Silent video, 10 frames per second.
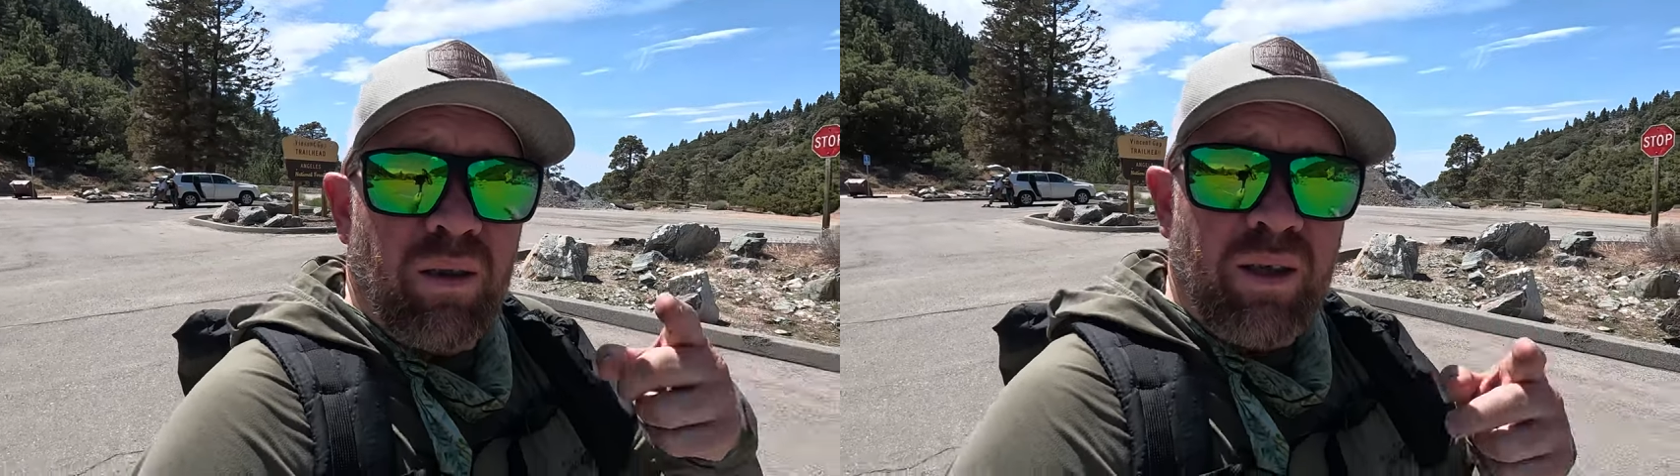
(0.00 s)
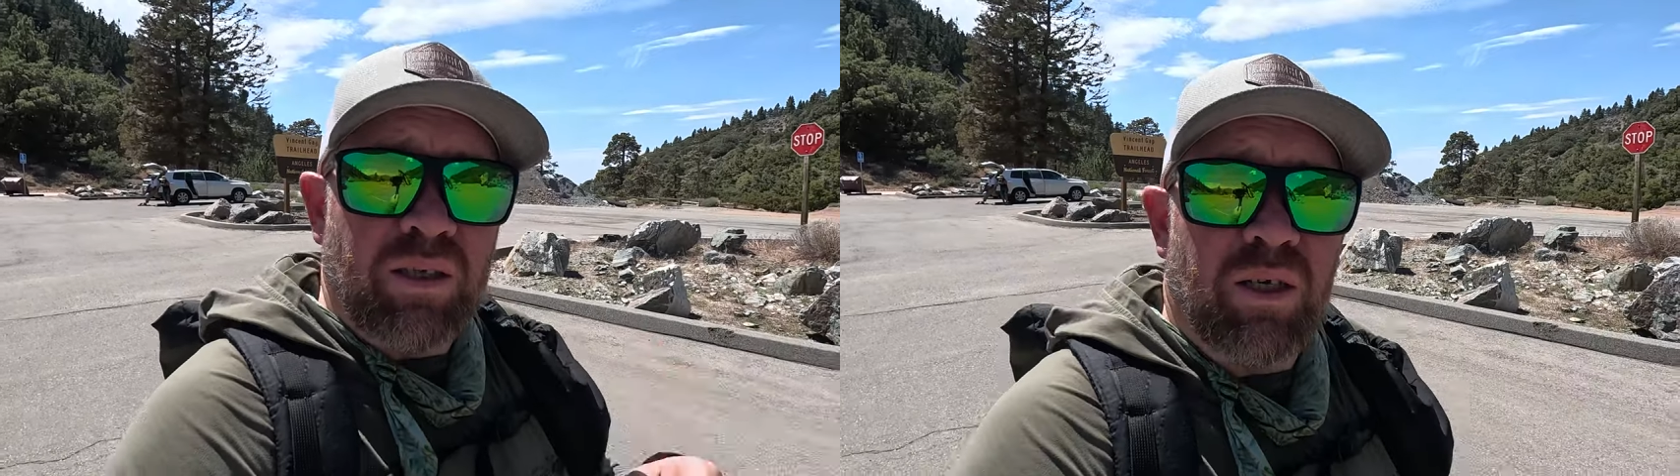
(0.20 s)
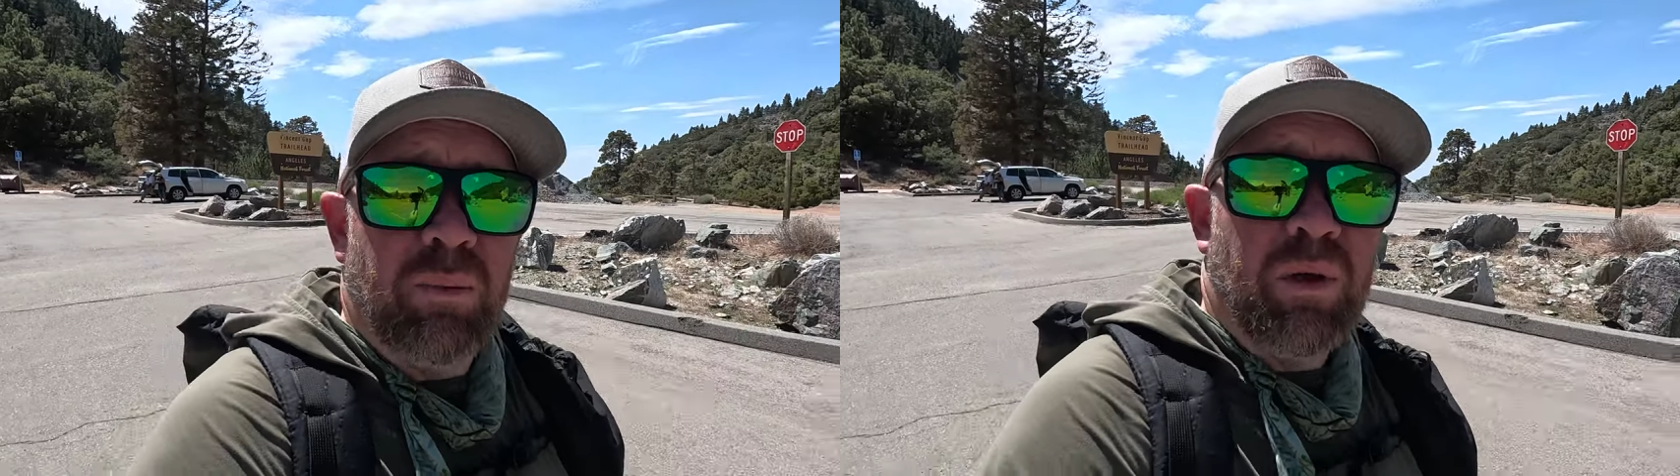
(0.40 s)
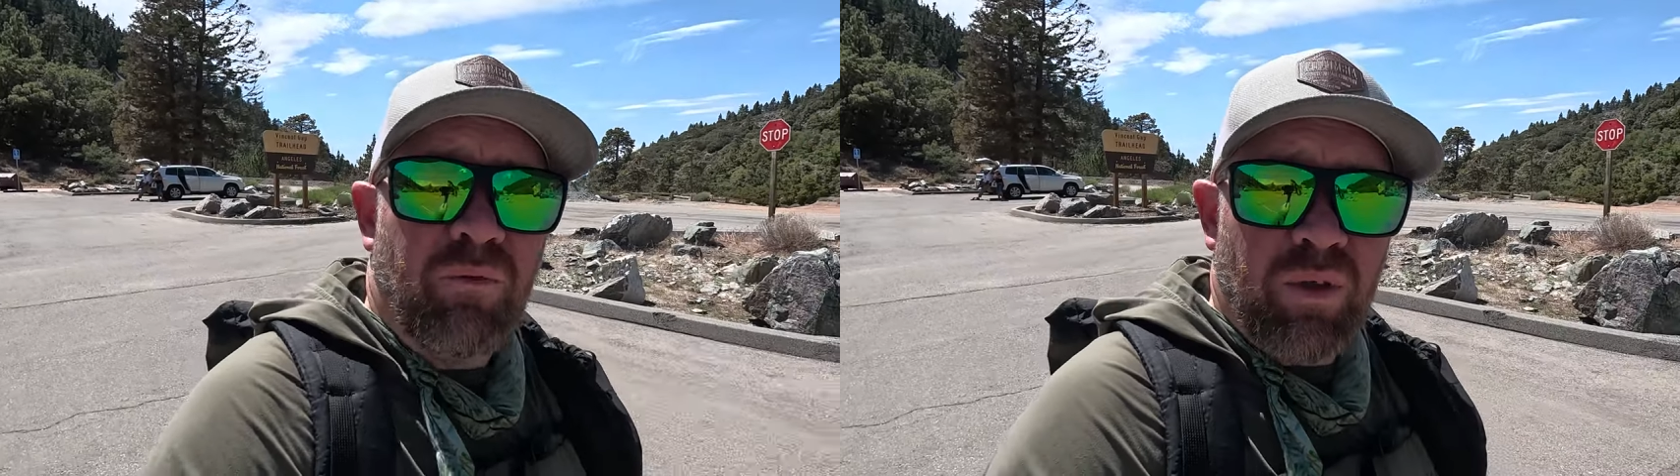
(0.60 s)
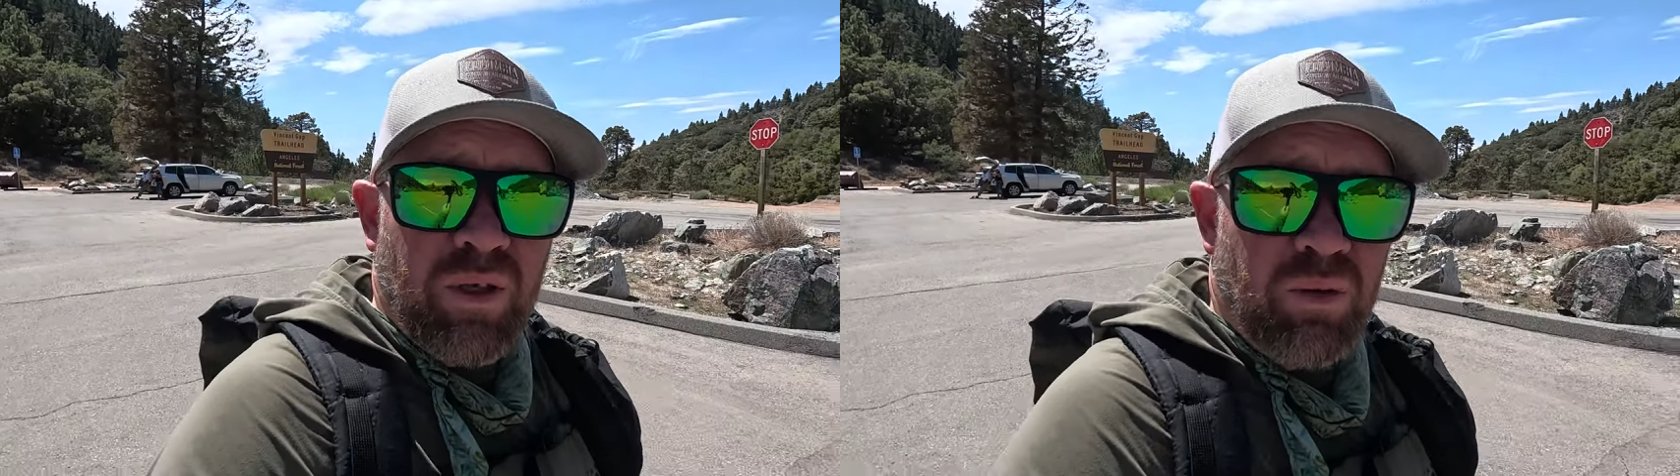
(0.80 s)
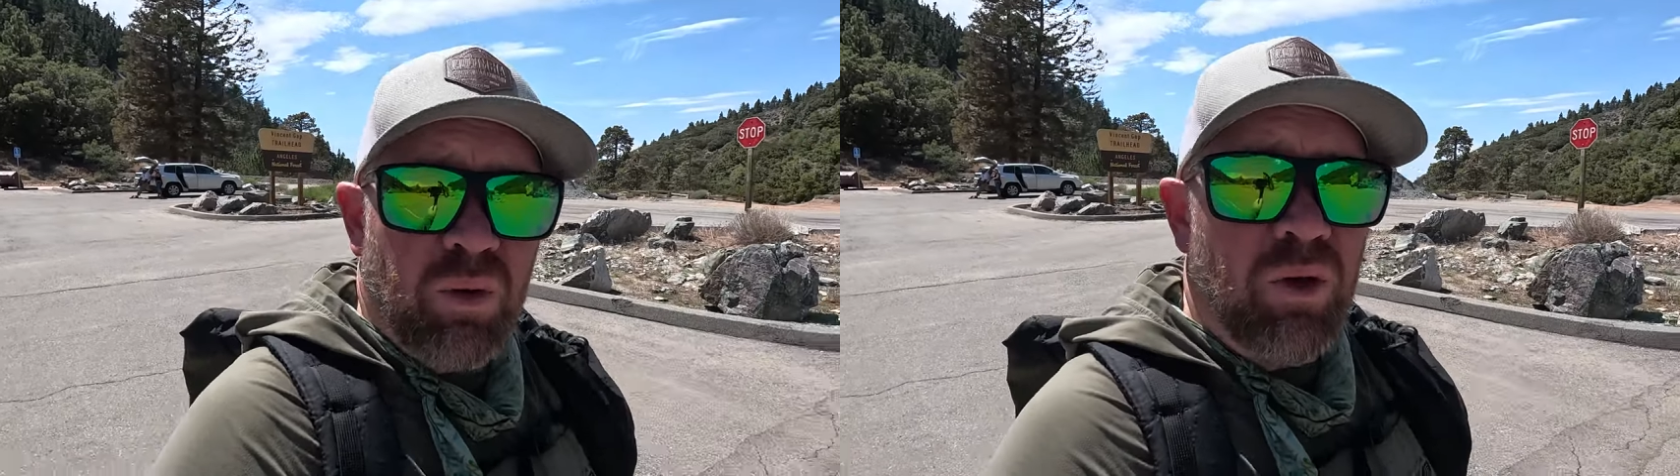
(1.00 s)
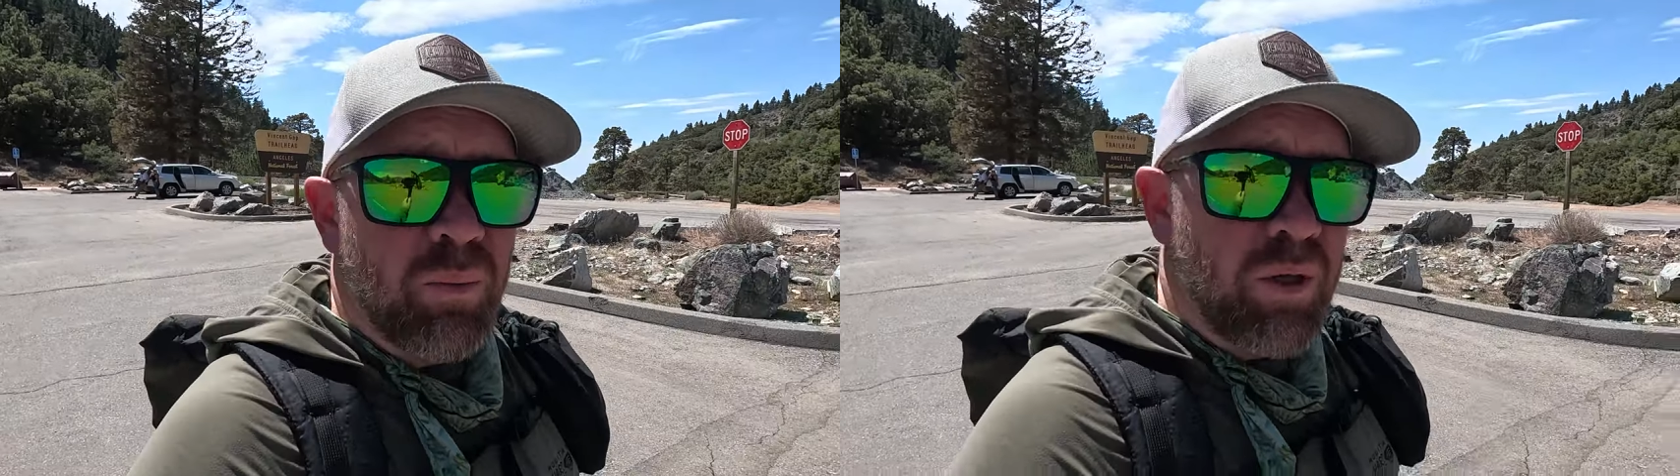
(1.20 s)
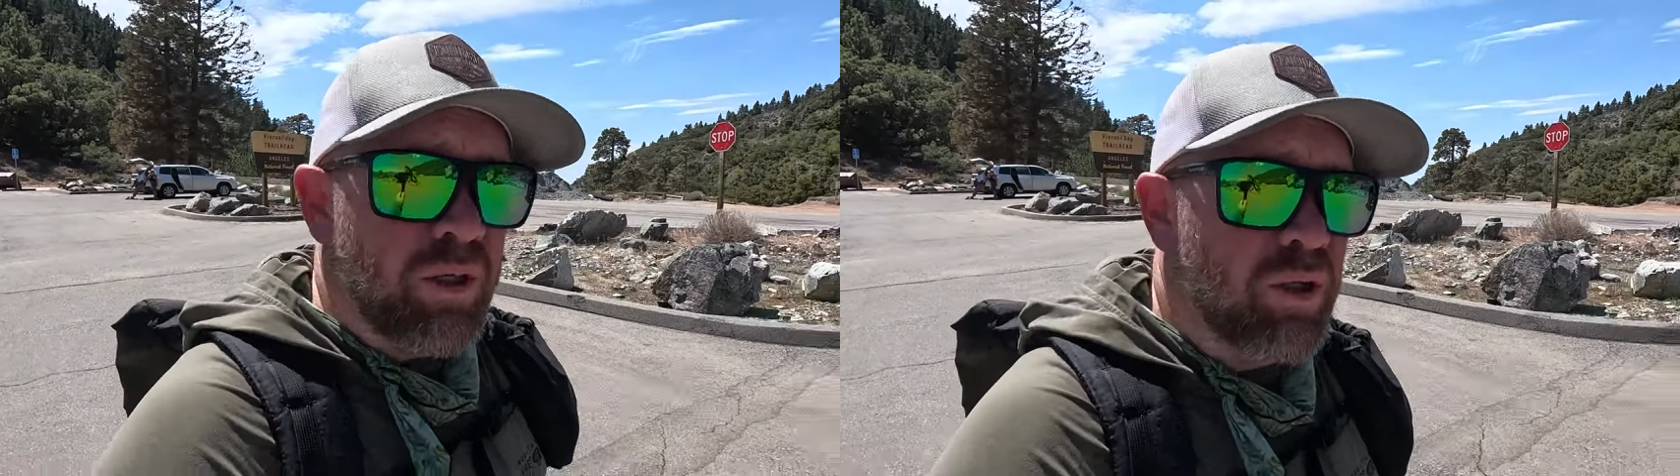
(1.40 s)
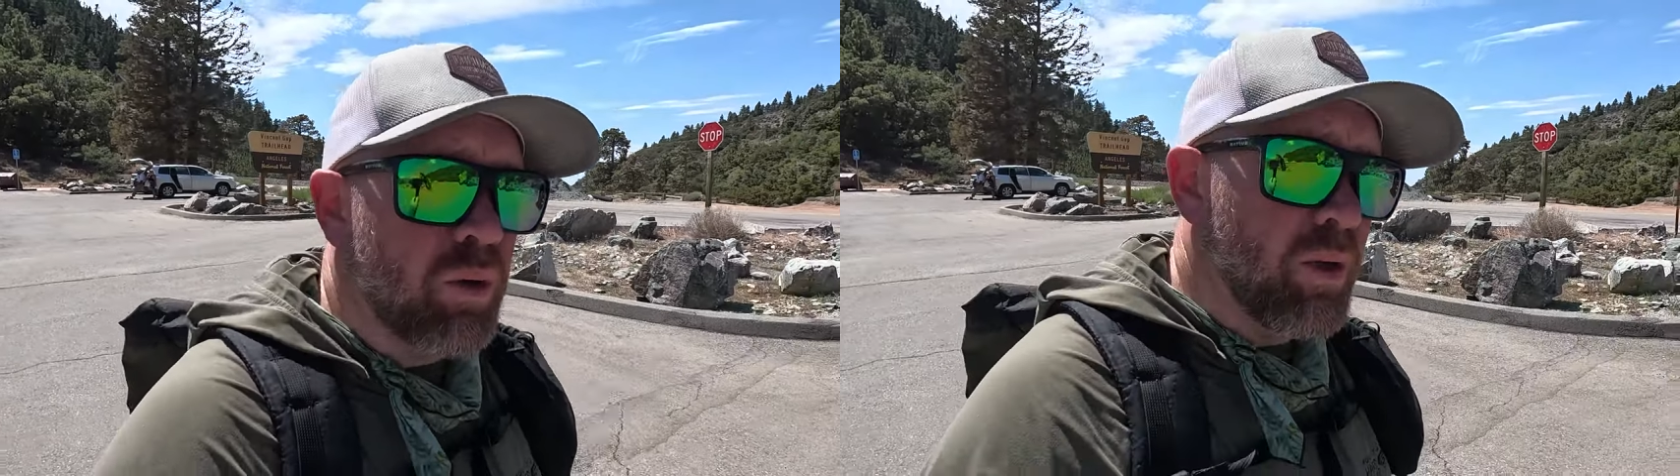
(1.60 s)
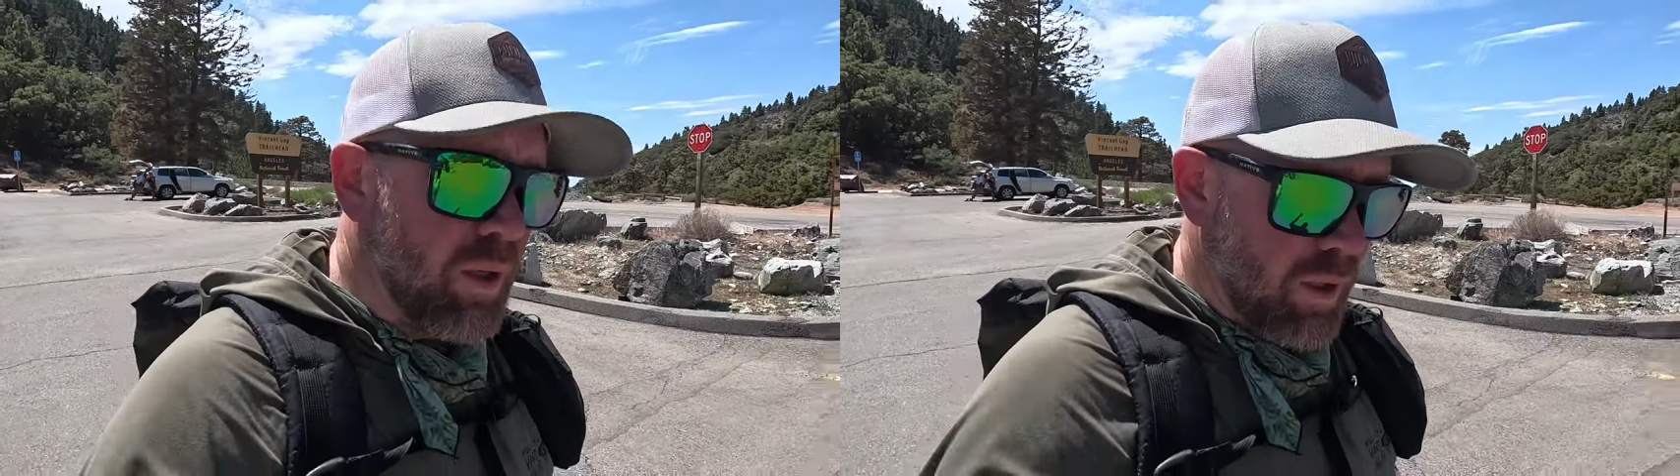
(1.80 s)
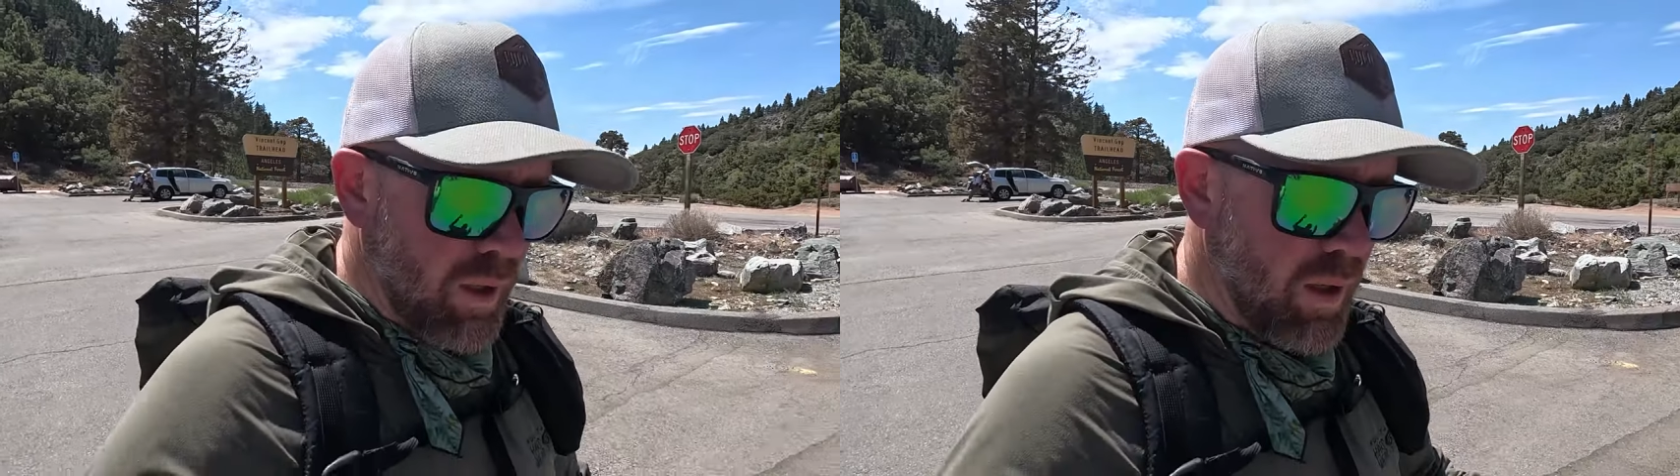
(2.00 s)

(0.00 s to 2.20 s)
that's gonna be it for this one hope you enjoyed it